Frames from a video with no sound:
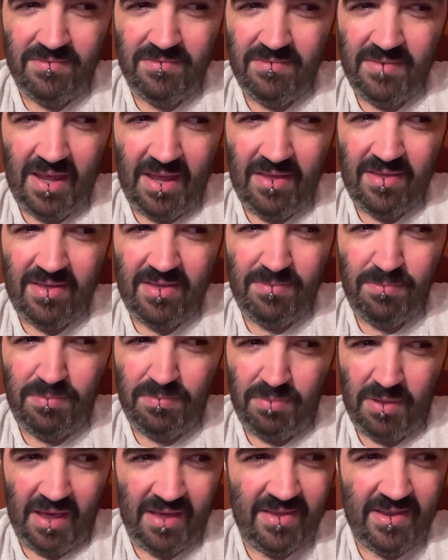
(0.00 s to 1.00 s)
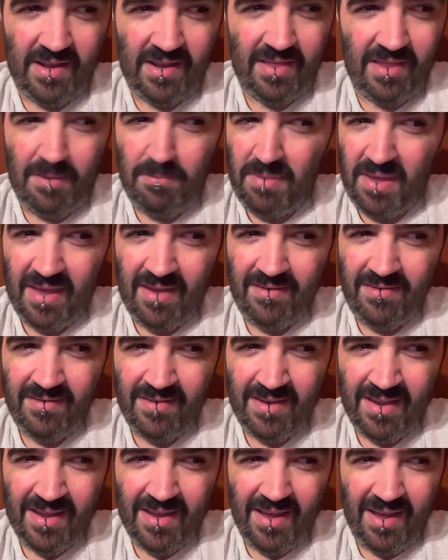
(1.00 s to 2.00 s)
He plays an Olympian.
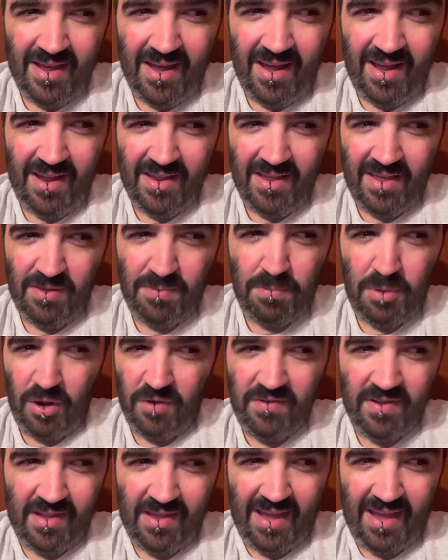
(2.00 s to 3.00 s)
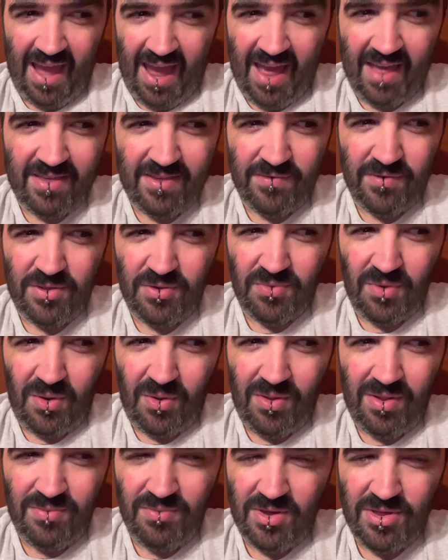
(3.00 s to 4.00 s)
He's perfectly cast for the
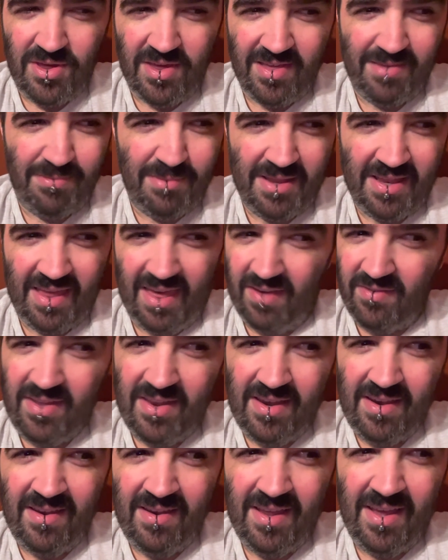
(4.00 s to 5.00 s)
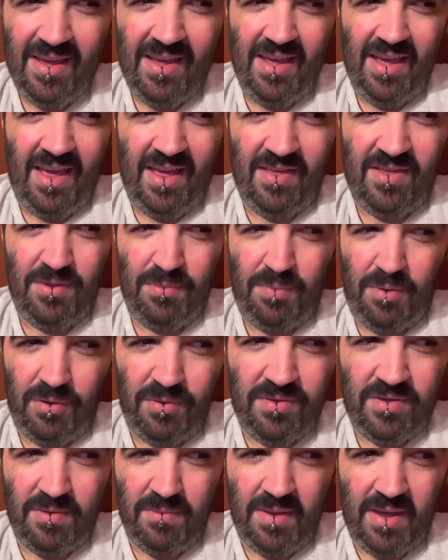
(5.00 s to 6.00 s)
role in which he's been given. He's
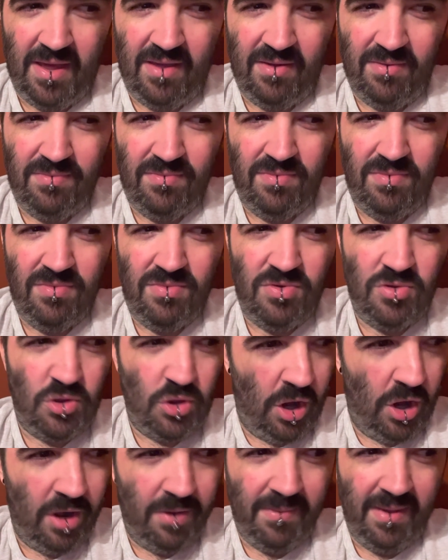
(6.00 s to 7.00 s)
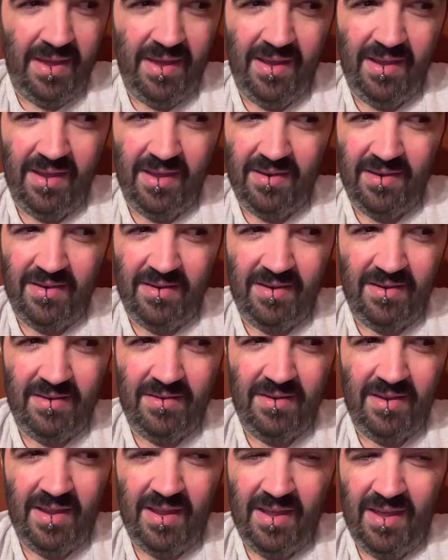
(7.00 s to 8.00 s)
supposed to be charming
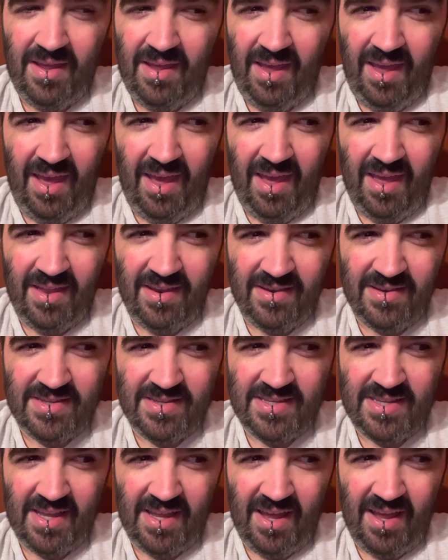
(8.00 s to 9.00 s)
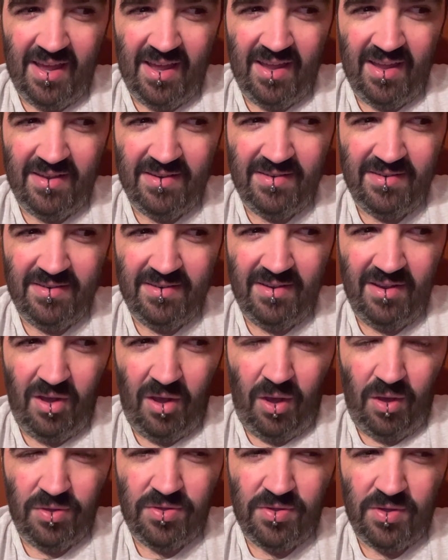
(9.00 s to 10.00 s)
and
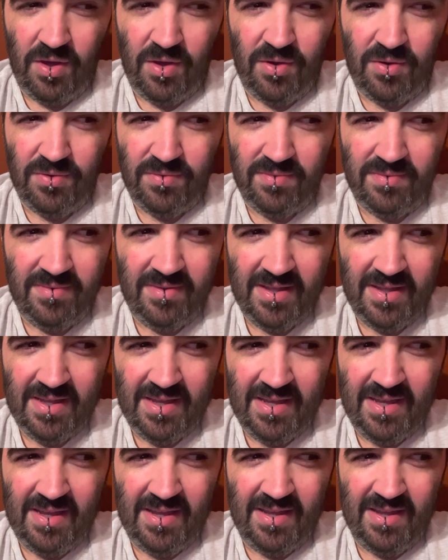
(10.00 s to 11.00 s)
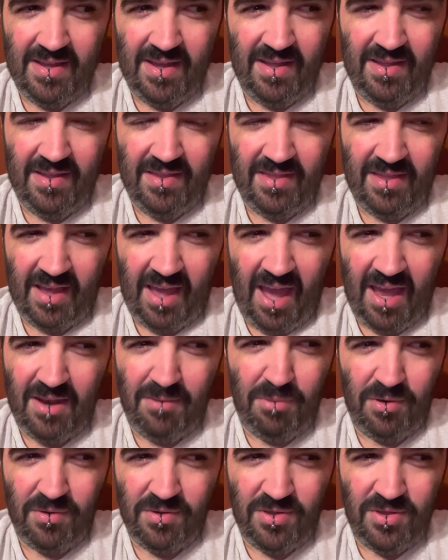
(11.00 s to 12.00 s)
also the kind of
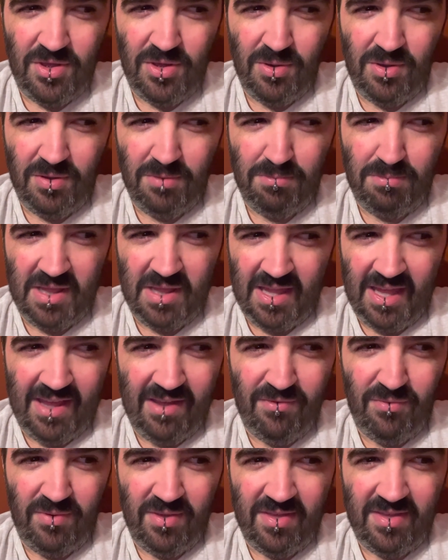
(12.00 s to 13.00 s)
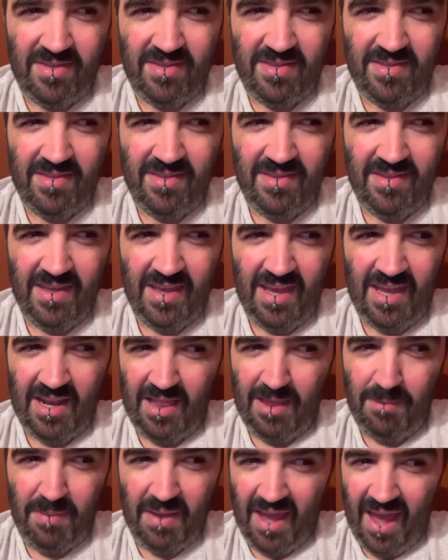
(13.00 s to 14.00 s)
person you could believe was an
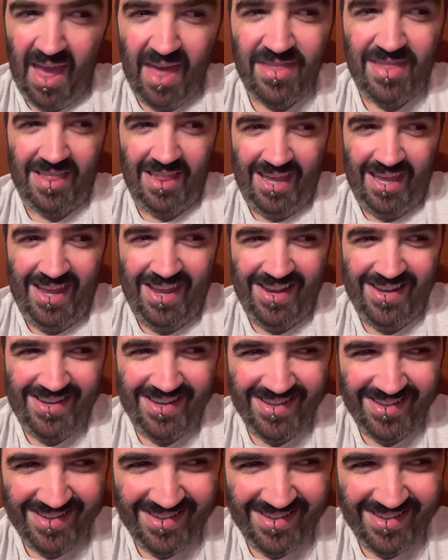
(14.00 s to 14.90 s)
Olympic athlete.